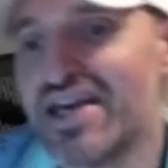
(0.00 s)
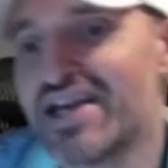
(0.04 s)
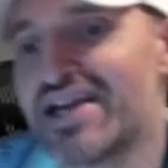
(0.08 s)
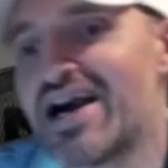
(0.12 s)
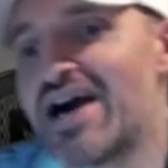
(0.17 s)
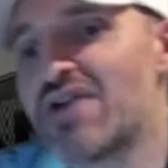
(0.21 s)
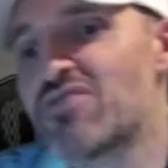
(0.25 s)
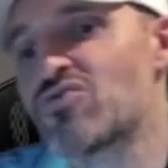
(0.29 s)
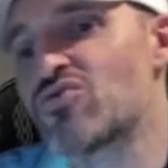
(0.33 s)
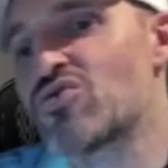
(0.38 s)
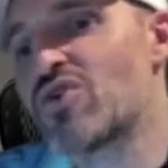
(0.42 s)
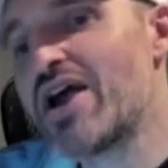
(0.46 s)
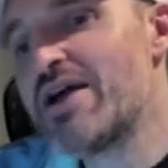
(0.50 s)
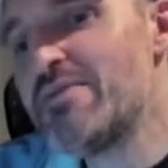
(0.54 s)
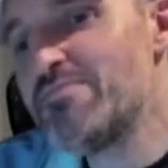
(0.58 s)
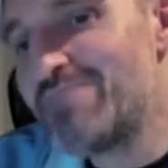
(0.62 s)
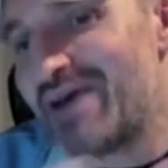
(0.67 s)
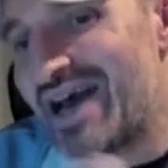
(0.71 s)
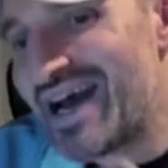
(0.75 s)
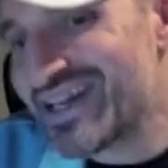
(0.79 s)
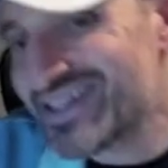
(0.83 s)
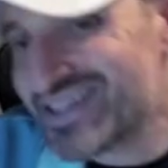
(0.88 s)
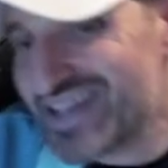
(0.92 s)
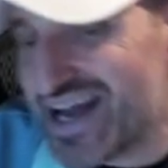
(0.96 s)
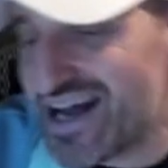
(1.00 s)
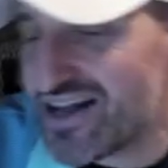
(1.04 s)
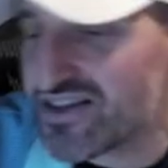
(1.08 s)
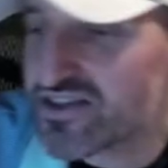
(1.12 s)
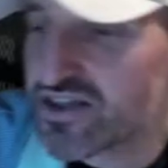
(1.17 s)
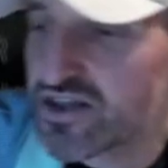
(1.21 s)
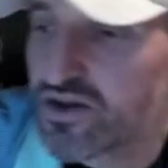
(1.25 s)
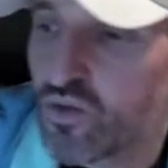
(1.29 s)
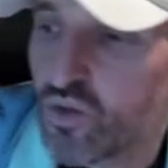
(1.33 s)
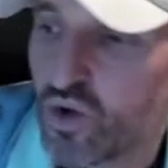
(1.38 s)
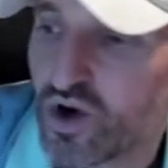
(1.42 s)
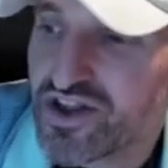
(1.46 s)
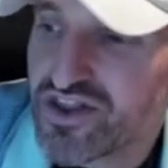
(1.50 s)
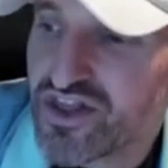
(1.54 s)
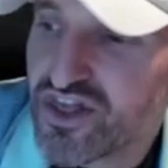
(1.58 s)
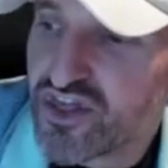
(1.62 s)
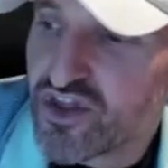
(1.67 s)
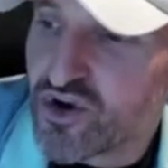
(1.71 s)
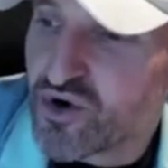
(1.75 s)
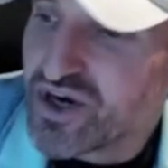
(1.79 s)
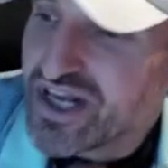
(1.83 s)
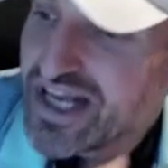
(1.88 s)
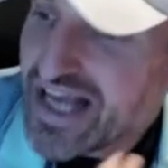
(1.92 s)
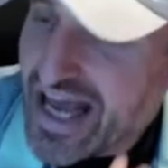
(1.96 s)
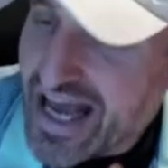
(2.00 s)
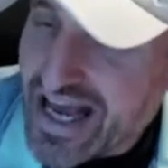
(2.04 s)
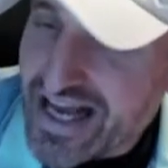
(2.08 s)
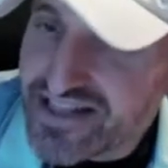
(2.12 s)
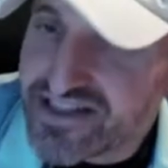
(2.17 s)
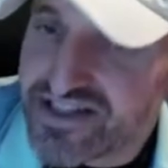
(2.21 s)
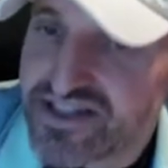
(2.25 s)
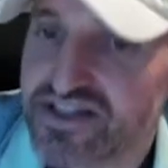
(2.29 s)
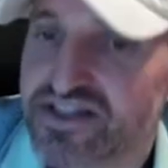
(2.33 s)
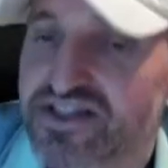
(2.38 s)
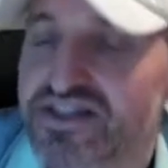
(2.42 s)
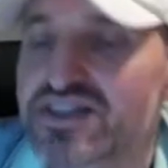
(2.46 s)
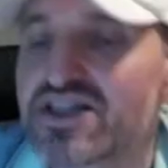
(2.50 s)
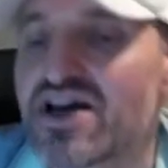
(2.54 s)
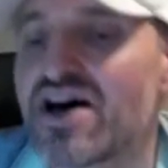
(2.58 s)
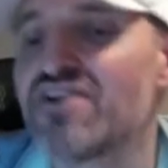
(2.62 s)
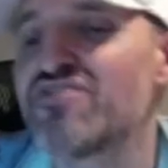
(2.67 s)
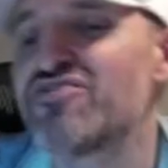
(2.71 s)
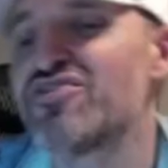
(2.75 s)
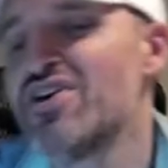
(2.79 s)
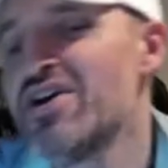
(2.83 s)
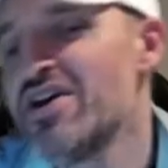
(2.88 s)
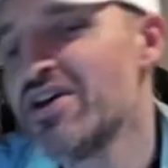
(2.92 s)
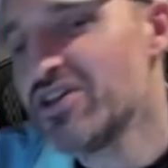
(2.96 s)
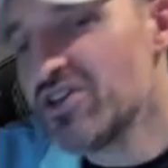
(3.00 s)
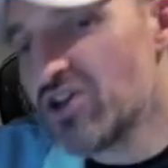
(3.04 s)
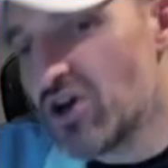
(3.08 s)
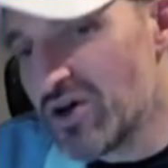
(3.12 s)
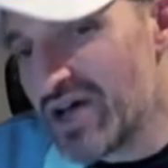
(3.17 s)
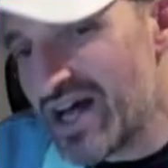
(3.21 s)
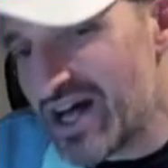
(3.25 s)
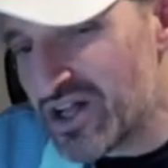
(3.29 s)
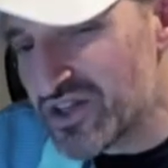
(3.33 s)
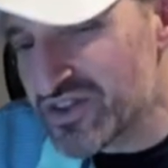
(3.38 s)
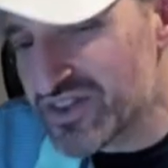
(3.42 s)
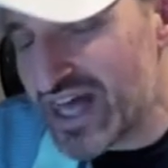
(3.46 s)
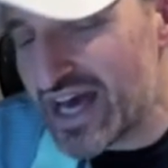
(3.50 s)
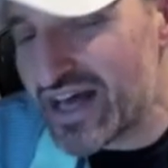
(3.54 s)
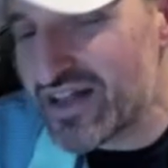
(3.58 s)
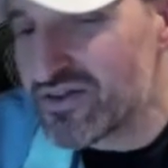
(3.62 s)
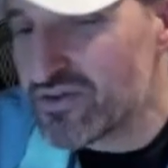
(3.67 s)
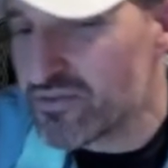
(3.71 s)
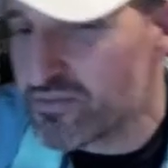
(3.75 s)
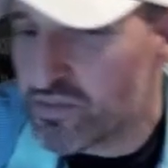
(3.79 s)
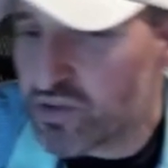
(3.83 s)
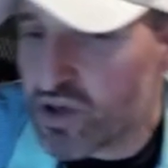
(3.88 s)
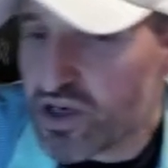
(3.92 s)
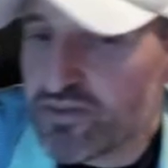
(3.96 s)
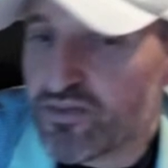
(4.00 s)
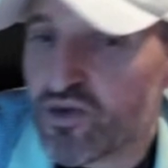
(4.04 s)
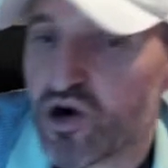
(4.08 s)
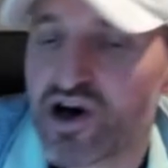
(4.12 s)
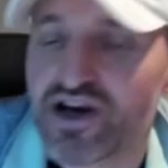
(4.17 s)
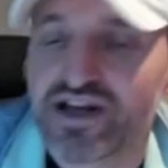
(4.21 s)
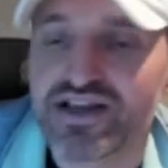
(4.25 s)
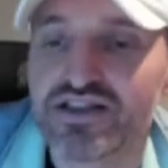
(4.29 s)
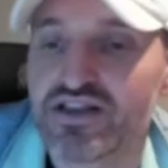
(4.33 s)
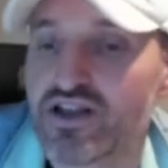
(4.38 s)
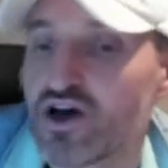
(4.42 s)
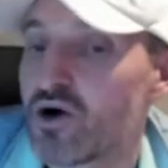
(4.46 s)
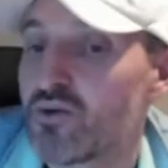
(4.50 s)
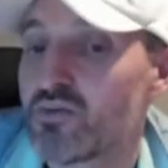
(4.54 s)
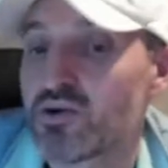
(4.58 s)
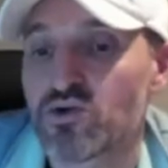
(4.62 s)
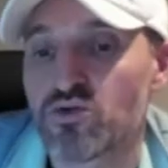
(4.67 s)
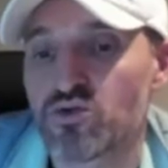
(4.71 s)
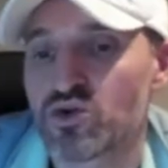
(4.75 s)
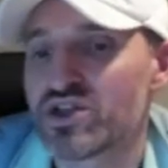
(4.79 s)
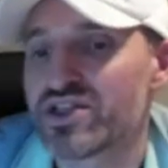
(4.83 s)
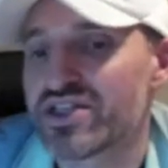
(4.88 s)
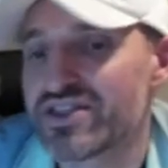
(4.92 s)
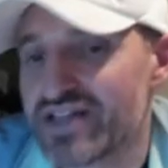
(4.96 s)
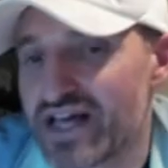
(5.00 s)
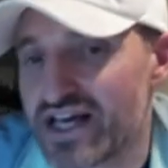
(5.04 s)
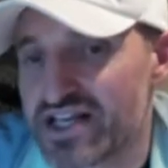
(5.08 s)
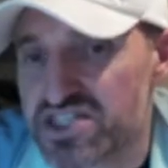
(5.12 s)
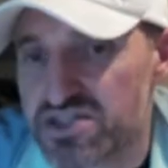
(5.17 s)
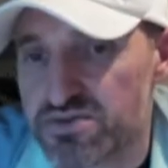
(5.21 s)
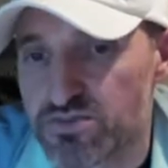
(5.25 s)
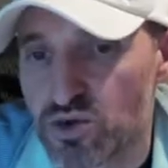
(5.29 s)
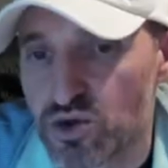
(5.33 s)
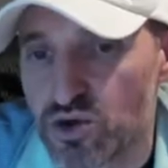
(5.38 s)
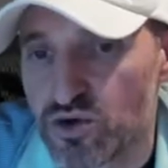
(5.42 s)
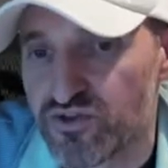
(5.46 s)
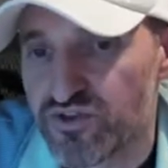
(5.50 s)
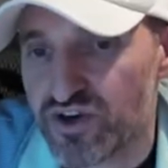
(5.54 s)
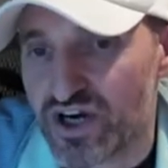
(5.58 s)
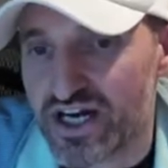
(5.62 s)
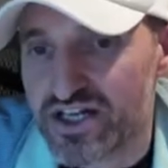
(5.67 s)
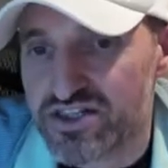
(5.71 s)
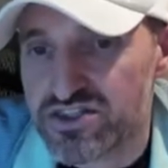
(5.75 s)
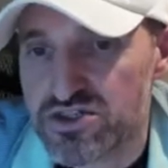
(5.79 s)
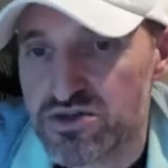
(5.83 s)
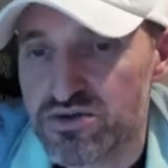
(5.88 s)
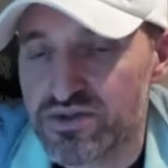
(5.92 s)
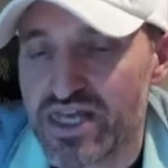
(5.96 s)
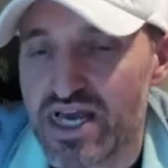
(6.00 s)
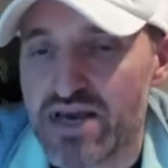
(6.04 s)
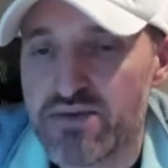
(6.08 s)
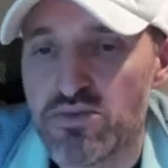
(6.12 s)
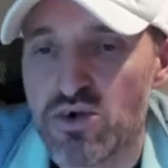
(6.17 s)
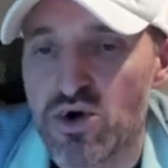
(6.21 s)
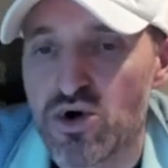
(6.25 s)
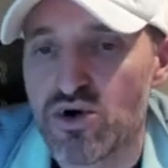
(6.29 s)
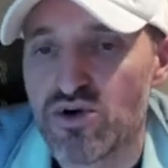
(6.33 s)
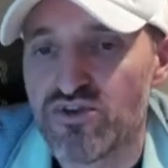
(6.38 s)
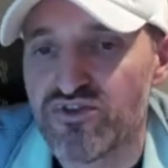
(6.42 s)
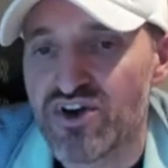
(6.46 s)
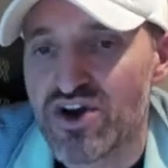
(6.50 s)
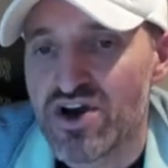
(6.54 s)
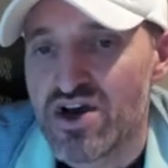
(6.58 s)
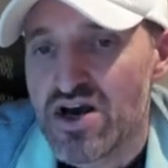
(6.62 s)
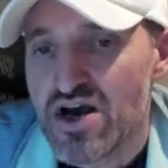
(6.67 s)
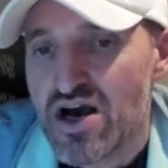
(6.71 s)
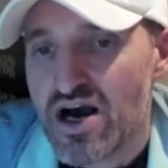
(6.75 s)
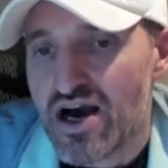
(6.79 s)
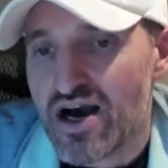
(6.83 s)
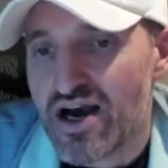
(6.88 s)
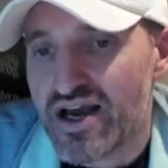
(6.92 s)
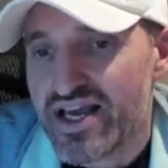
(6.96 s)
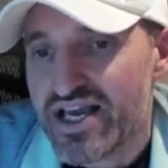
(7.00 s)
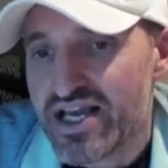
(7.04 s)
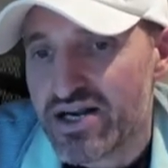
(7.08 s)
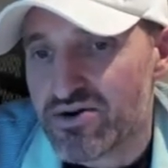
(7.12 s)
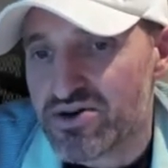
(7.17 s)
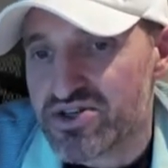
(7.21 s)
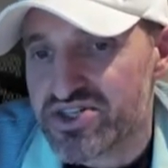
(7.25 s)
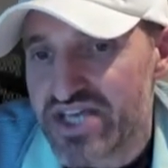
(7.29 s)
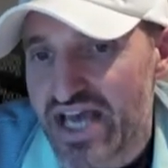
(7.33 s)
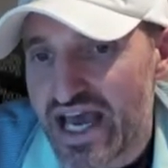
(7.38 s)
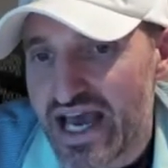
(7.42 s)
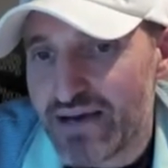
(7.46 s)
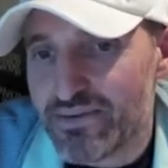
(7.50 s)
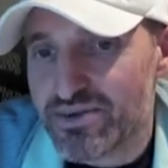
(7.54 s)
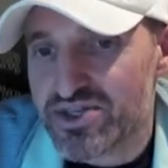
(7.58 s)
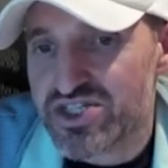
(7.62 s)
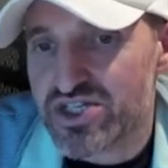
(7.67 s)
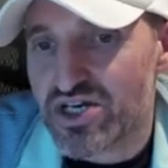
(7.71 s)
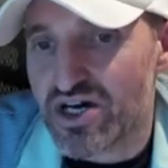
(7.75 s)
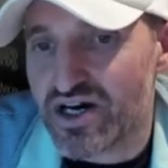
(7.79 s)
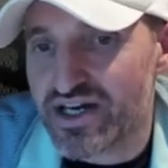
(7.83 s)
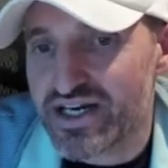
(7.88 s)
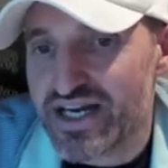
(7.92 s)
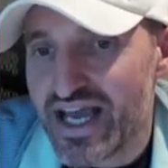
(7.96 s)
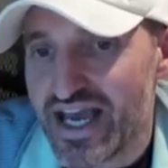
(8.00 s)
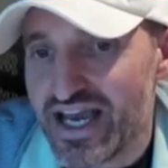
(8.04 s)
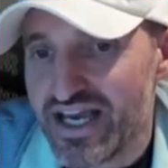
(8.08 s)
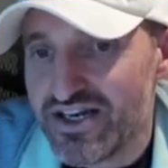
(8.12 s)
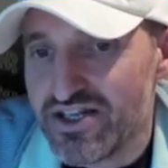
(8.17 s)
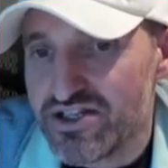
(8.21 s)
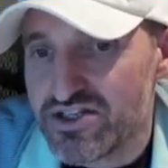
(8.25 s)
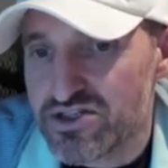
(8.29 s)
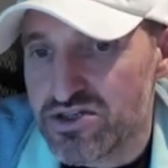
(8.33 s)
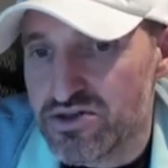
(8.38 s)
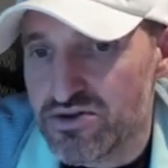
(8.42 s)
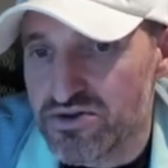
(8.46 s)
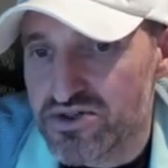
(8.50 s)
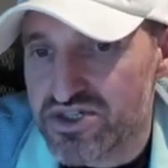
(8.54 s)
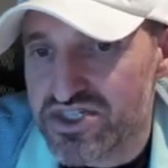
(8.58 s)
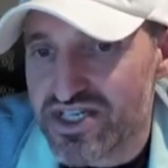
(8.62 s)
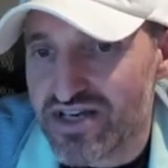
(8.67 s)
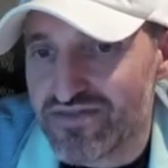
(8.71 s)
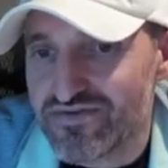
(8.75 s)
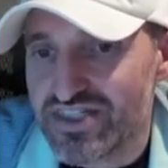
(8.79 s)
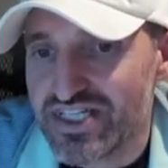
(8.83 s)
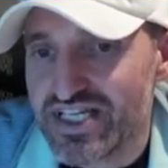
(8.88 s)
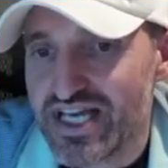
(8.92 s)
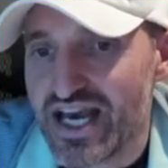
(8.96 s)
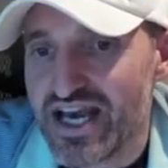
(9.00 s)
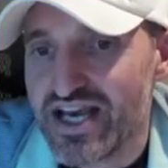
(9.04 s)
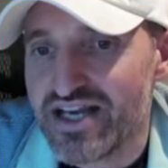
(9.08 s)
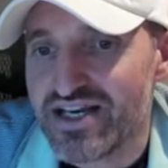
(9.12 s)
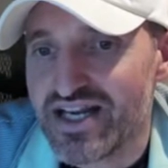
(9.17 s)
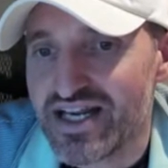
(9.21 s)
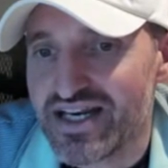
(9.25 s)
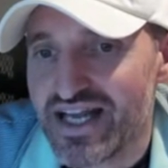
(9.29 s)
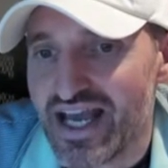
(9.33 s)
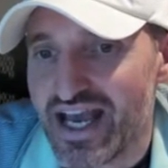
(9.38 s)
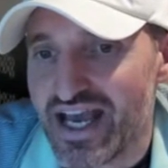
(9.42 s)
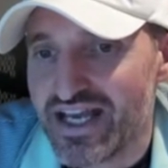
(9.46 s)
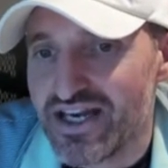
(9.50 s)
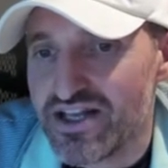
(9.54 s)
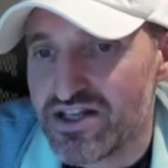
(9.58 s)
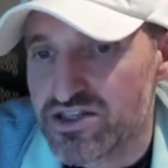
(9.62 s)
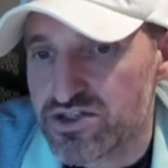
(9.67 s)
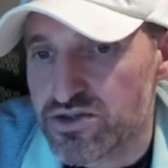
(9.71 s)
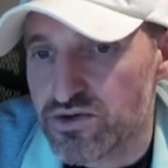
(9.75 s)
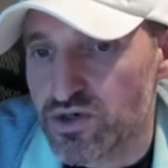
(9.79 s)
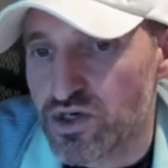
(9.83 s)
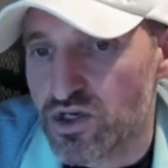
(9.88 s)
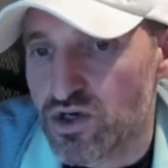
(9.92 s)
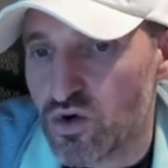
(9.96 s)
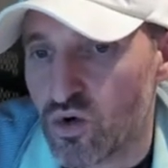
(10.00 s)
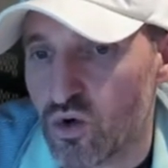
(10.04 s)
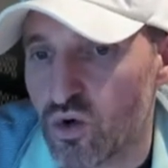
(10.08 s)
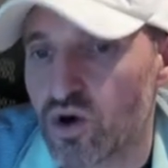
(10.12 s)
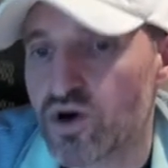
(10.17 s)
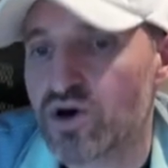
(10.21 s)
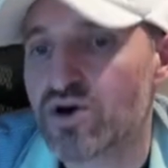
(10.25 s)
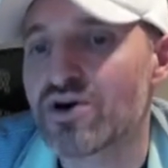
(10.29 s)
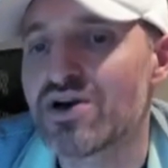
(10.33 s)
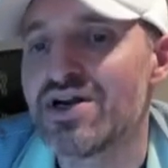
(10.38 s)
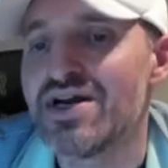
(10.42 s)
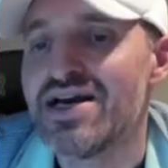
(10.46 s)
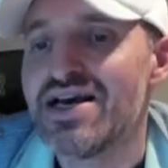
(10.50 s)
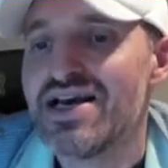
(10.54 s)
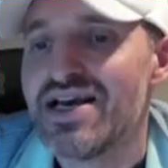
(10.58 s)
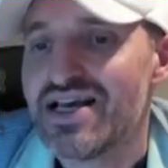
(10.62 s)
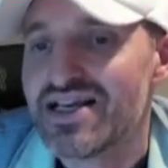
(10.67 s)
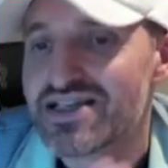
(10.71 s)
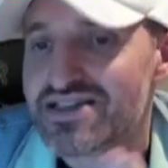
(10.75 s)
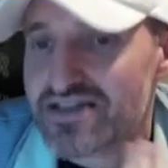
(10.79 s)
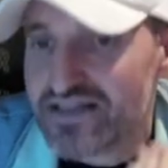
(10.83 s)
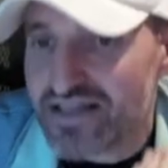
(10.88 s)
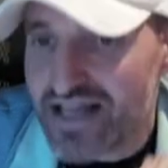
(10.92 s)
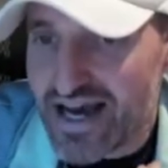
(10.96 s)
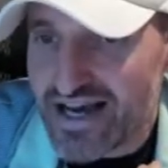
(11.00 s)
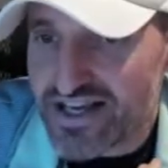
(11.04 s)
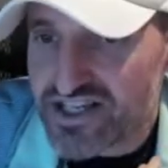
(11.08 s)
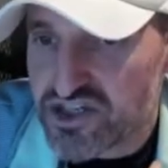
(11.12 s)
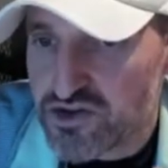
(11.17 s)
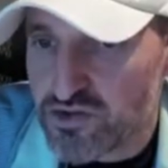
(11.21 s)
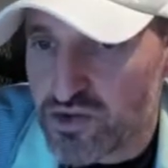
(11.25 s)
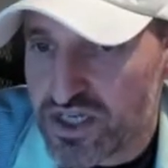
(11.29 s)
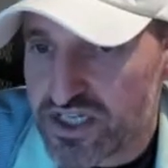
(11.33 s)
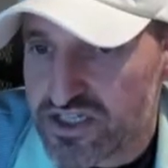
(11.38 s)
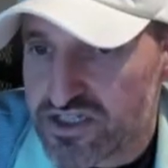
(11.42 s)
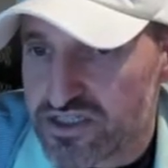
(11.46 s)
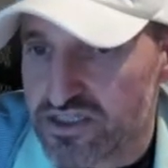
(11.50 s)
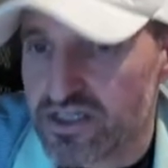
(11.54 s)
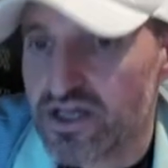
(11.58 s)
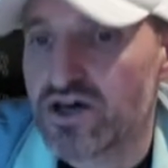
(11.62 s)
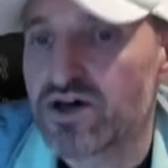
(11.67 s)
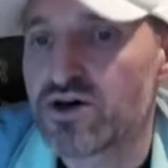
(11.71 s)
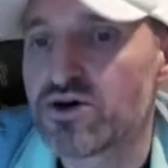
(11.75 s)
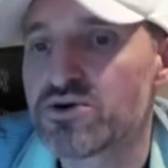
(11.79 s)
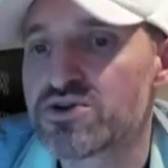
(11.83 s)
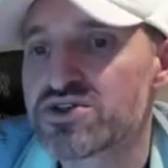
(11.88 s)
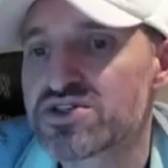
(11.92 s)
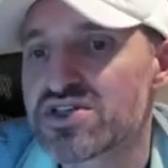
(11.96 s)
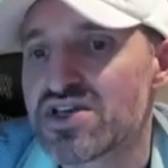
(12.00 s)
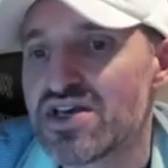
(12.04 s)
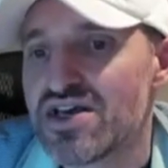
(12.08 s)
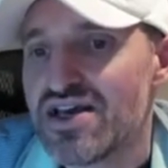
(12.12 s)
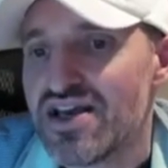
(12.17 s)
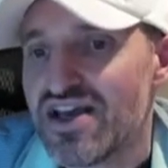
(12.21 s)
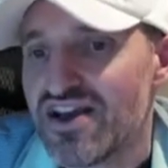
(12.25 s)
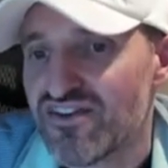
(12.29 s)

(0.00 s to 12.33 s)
It got right back down to the 138s and stuff. You know, held that pre-market low, but really nice move, uh, two-day move. Uh, here is Amazon 82.78 and 82 and a quarter is last week's lows.